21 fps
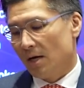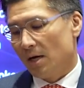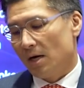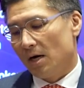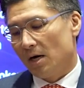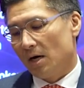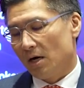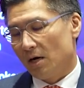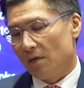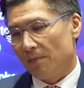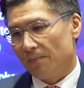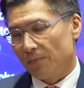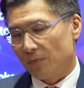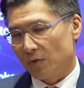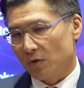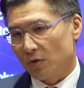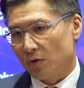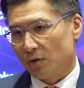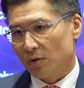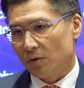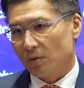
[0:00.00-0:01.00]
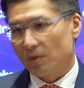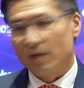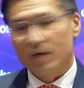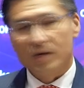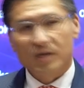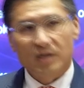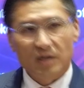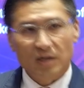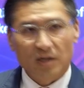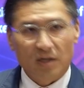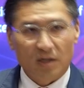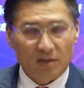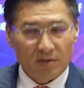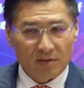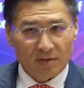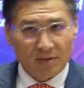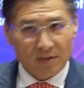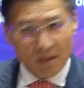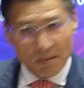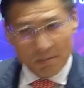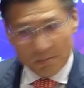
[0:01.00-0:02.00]
later in
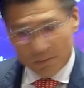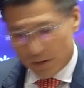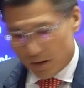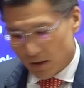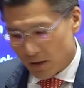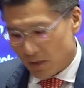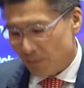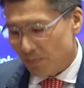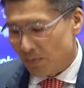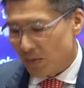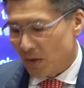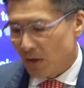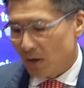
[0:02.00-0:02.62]
December,